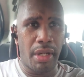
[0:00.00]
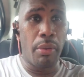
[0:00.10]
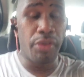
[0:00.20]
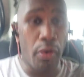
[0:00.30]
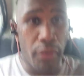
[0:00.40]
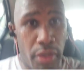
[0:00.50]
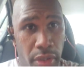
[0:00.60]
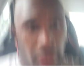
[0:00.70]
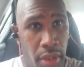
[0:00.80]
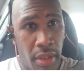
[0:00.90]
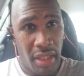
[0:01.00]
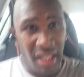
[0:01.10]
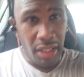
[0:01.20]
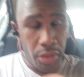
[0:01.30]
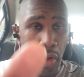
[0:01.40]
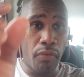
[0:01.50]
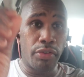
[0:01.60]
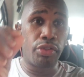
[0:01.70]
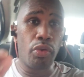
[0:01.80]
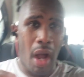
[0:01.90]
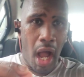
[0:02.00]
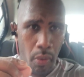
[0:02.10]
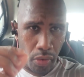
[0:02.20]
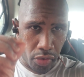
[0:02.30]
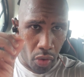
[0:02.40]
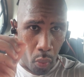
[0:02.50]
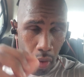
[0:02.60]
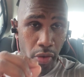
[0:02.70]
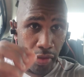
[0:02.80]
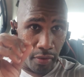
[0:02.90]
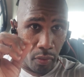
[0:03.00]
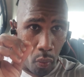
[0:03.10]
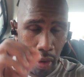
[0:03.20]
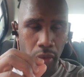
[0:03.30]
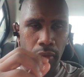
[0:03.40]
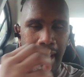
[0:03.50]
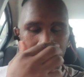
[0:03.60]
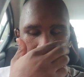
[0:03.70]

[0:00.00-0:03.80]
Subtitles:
That was a little over 2 hours worth of work, right?